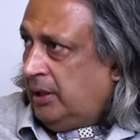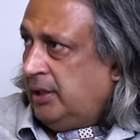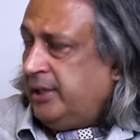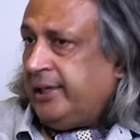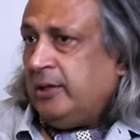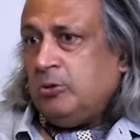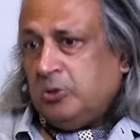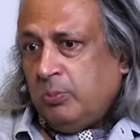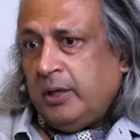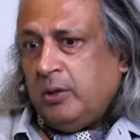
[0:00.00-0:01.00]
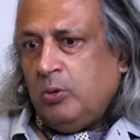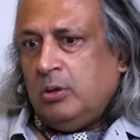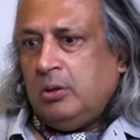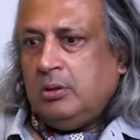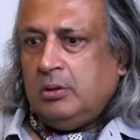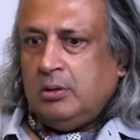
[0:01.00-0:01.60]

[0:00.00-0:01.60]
India can also play a role